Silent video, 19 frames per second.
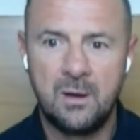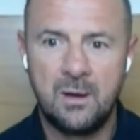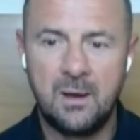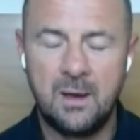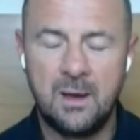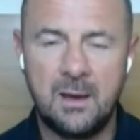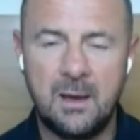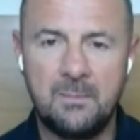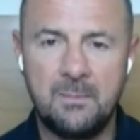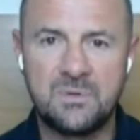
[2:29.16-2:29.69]

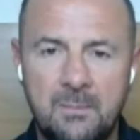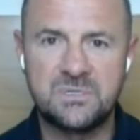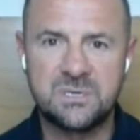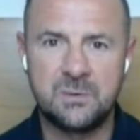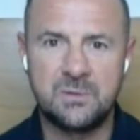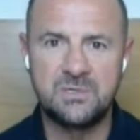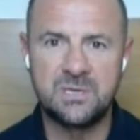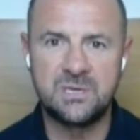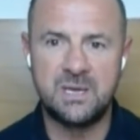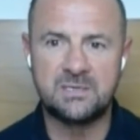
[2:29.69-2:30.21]
Um, so
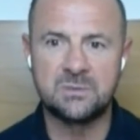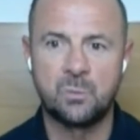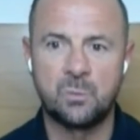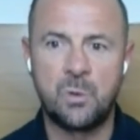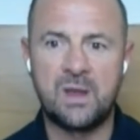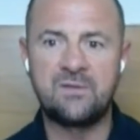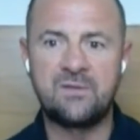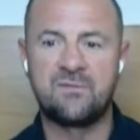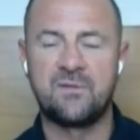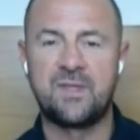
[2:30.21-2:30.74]
mm. he's hmm. had to
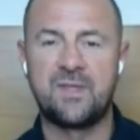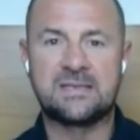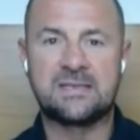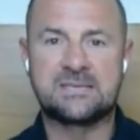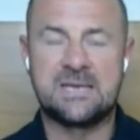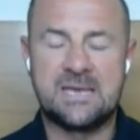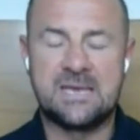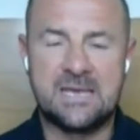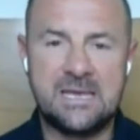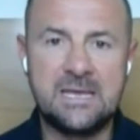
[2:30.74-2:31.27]
wait for that
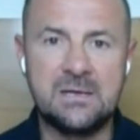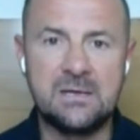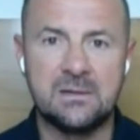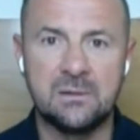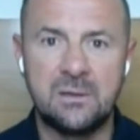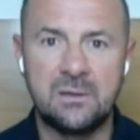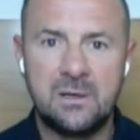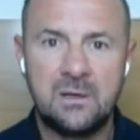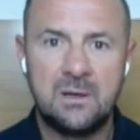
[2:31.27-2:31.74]
to heal